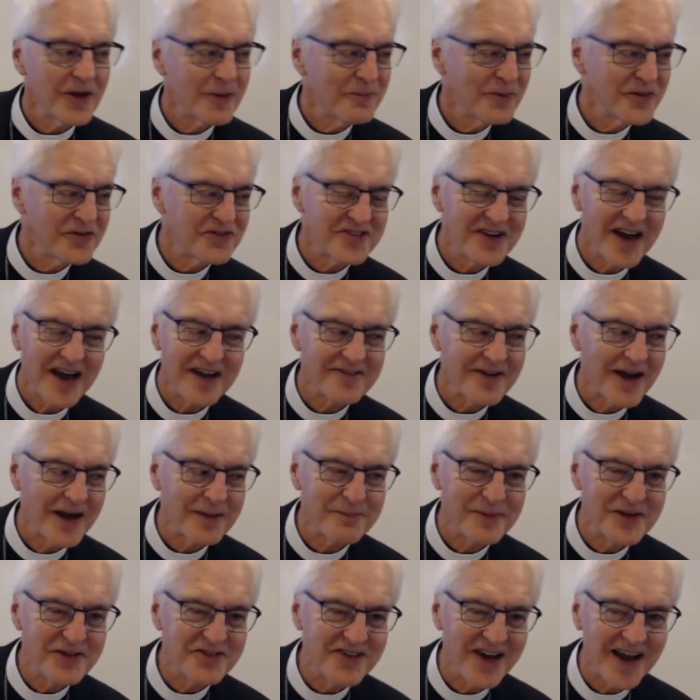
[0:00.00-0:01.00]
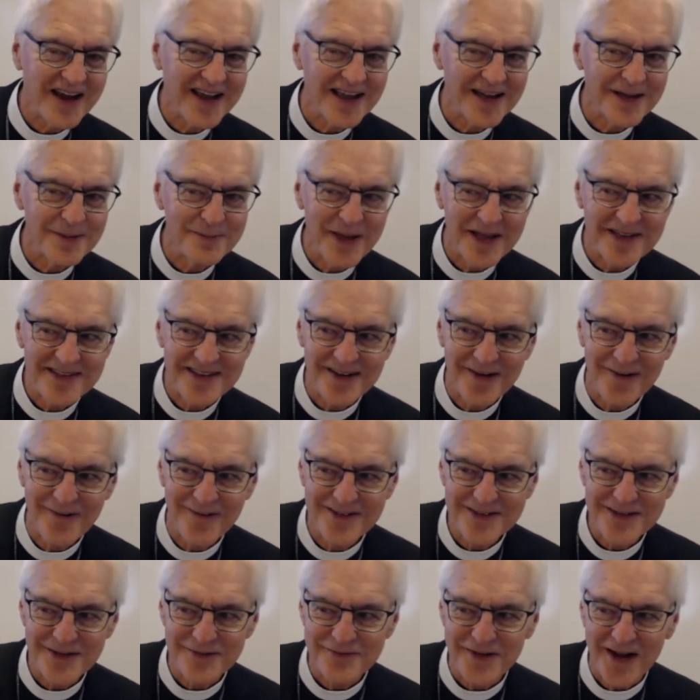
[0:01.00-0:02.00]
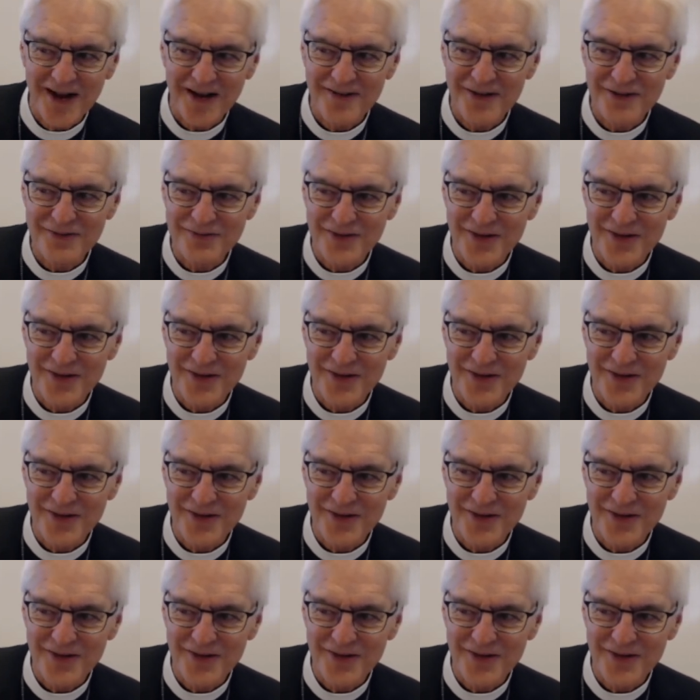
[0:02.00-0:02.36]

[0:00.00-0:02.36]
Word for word: up with Shadrach, Meshach, and Abednego in the fiery